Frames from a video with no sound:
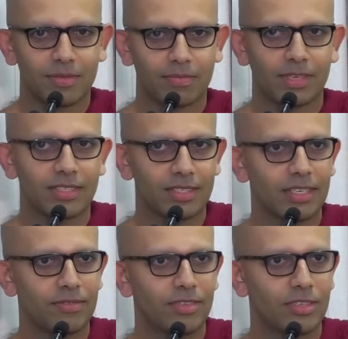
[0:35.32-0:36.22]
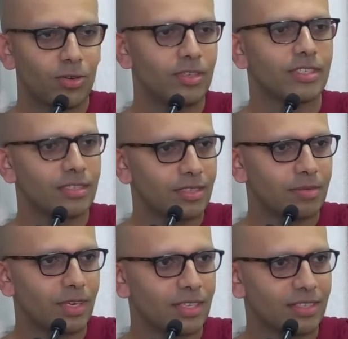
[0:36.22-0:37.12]
because it's a different
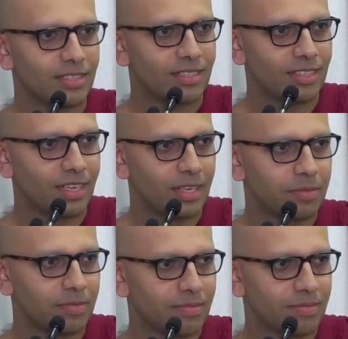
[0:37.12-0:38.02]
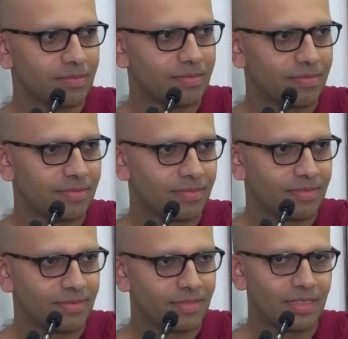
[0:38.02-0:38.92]
audience, but the same,
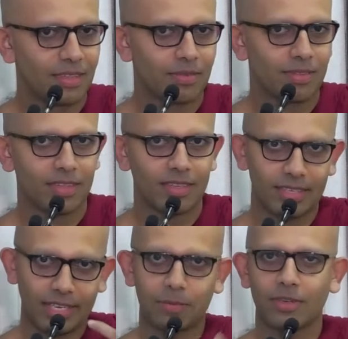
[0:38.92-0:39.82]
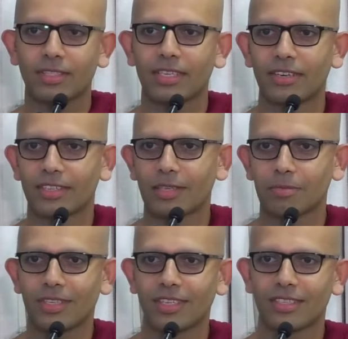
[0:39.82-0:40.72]
there's a camera staring
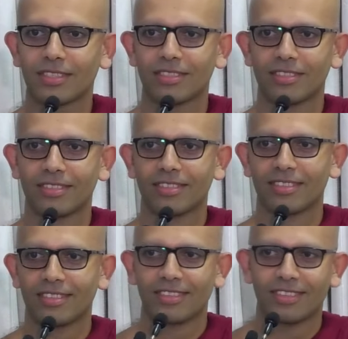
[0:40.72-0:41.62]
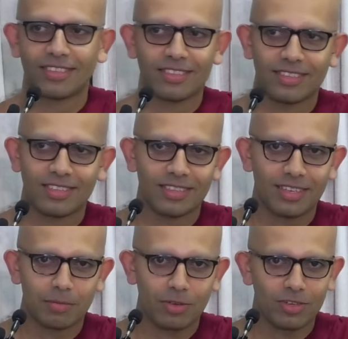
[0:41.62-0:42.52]
at me, and
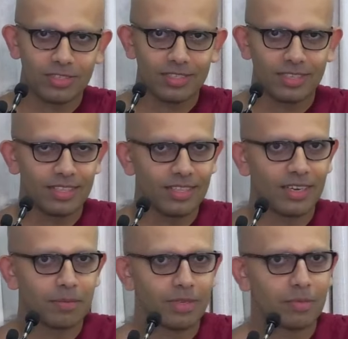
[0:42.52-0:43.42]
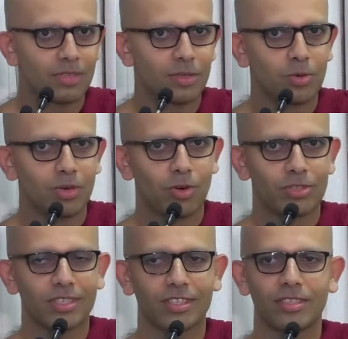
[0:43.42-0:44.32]
I'm conscious that there are people who are
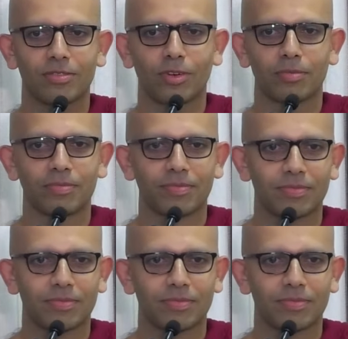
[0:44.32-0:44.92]
watching this from